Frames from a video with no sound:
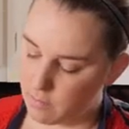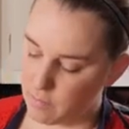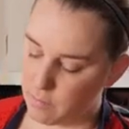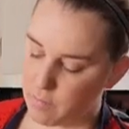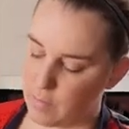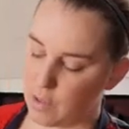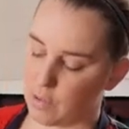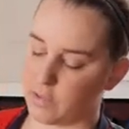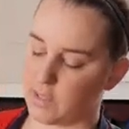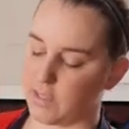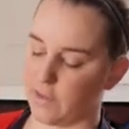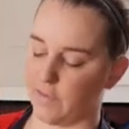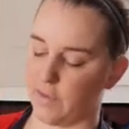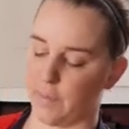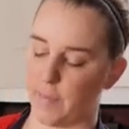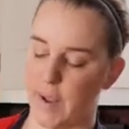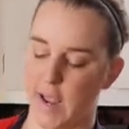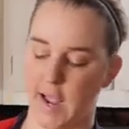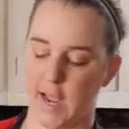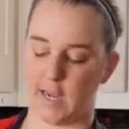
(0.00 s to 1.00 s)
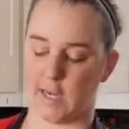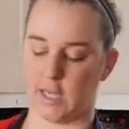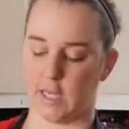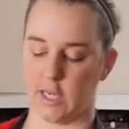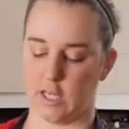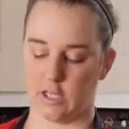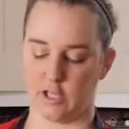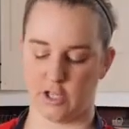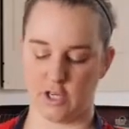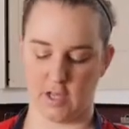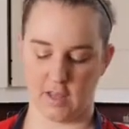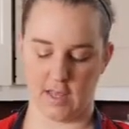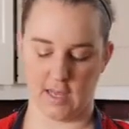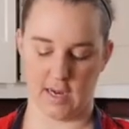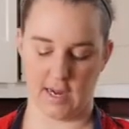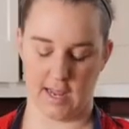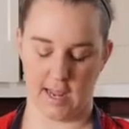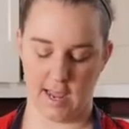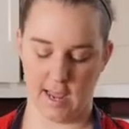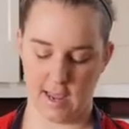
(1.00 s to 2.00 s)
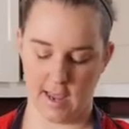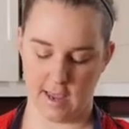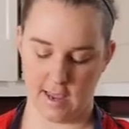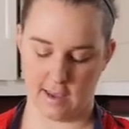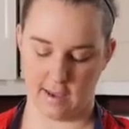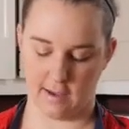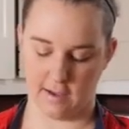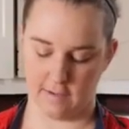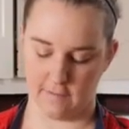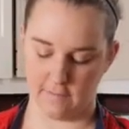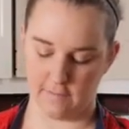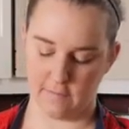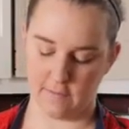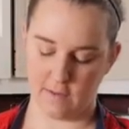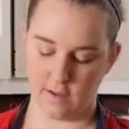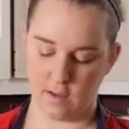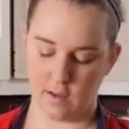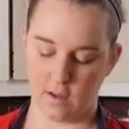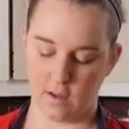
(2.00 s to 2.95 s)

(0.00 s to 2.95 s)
most of the package that I have.